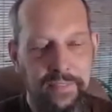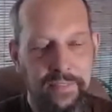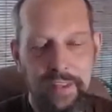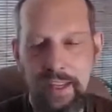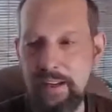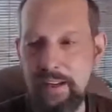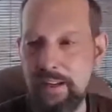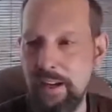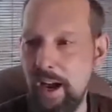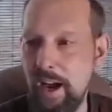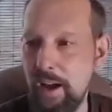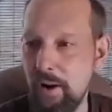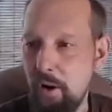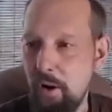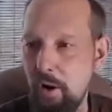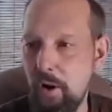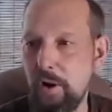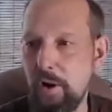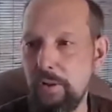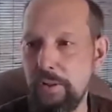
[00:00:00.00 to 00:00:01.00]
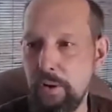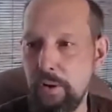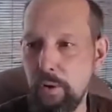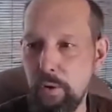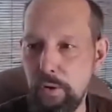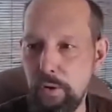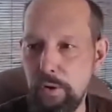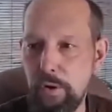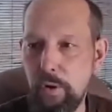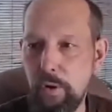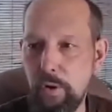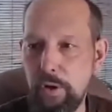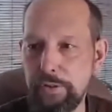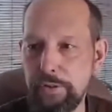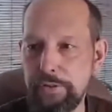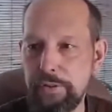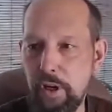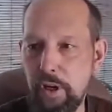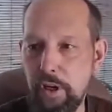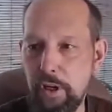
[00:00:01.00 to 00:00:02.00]
And not all the
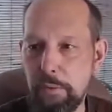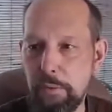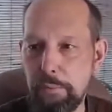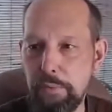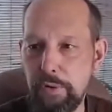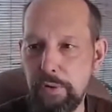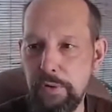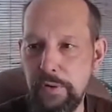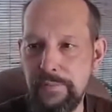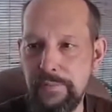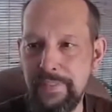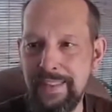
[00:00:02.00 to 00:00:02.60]
oil-soluble